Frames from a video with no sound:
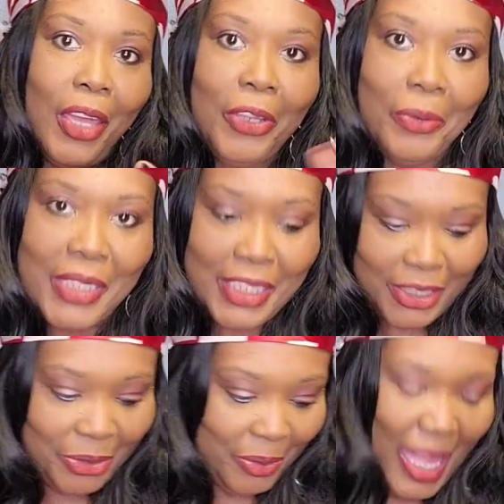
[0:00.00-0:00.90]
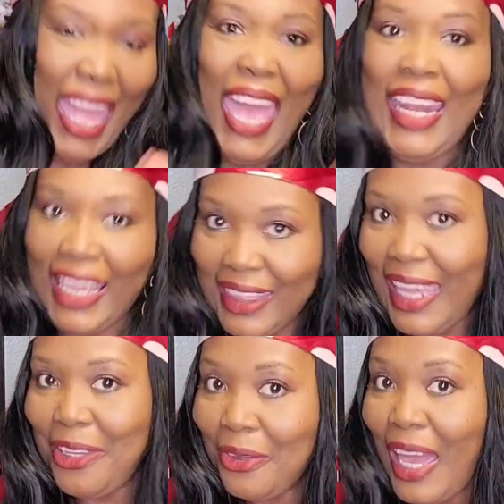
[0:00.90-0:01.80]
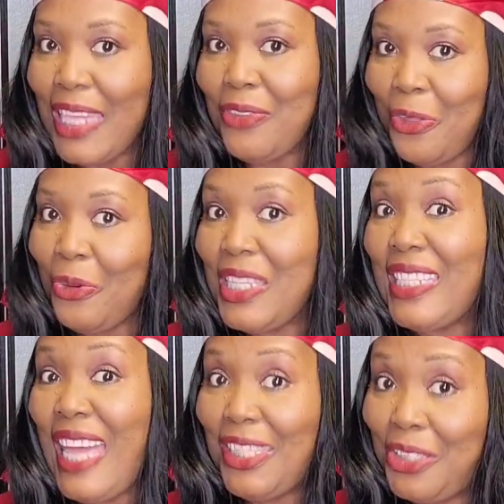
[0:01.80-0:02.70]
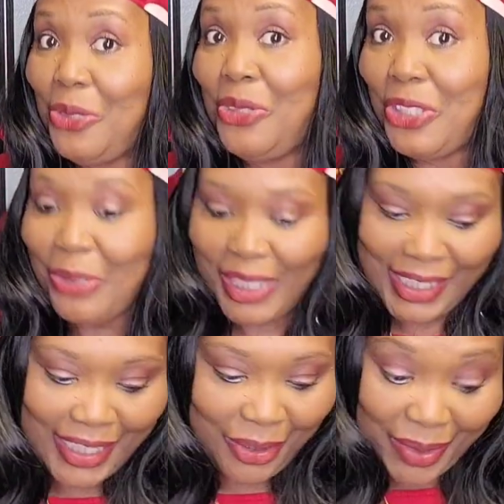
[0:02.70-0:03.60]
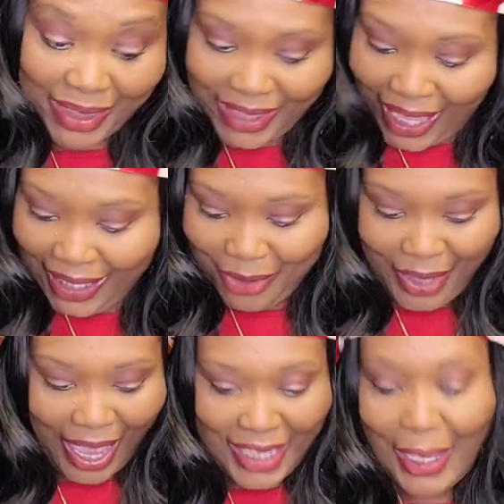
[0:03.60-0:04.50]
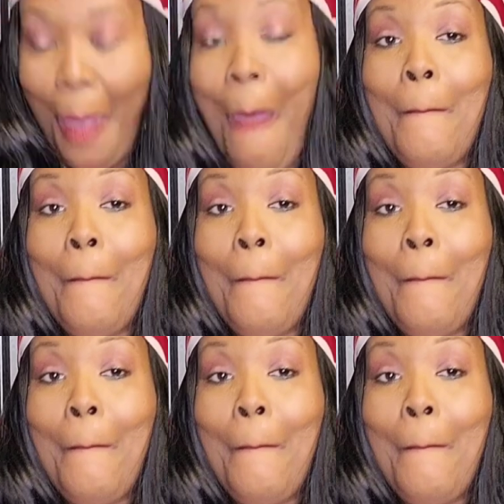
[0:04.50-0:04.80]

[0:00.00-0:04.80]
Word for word: Y'all know what to do. And I thank you guys for the ones that do do it. So thank you guys.